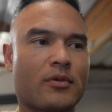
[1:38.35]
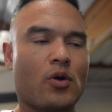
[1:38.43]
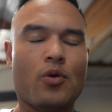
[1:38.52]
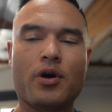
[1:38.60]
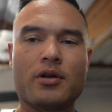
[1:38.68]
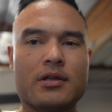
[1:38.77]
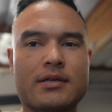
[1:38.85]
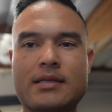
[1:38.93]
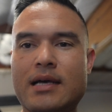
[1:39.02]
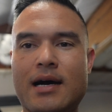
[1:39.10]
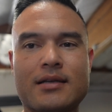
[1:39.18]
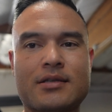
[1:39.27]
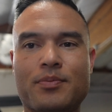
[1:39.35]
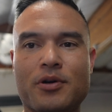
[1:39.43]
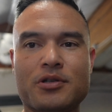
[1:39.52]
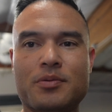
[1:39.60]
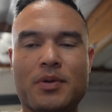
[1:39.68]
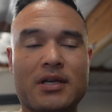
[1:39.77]
Oil is not
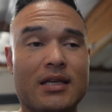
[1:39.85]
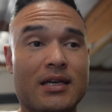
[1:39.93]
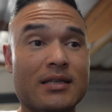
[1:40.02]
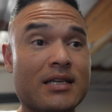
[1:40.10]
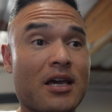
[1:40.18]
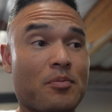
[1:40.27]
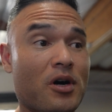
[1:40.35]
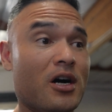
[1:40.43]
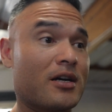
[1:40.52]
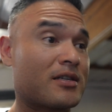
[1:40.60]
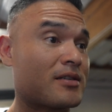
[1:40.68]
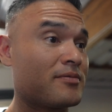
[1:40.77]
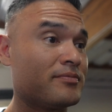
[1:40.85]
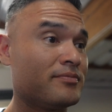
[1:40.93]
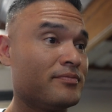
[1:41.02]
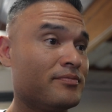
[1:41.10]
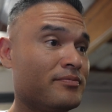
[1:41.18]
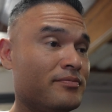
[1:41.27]
supposed to be in the intake box.
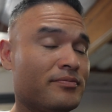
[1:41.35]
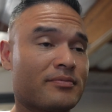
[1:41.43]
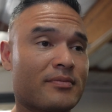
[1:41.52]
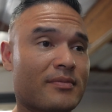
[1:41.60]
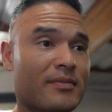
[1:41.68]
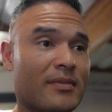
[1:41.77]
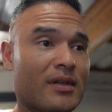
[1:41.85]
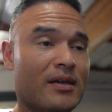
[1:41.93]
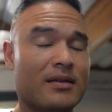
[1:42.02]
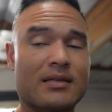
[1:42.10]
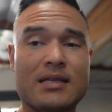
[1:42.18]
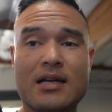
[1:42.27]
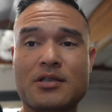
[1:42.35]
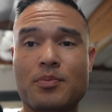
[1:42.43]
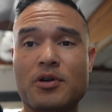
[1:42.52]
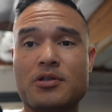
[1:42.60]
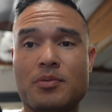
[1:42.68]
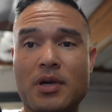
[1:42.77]
It's not
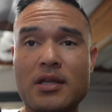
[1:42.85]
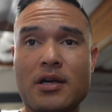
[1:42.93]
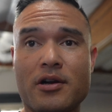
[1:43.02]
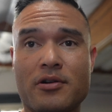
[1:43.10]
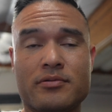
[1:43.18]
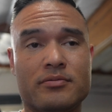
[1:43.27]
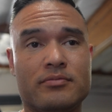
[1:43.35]
supposed to be there.